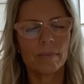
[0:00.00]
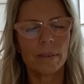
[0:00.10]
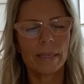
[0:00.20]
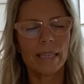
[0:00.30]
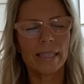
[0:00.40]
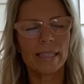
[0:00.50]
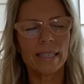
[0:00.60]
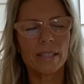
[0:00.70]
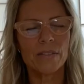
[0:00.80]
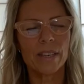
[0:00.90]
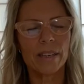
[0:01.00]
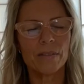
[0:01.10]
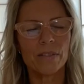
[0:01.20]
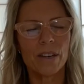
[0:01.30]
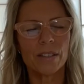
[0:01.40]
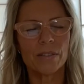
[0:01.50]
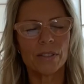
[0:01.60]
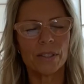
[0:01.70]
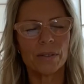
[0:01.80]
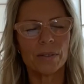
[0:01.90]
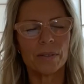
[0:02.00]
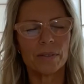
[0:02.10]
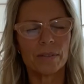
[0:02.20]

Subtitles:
maybe like 6 feet in front of you,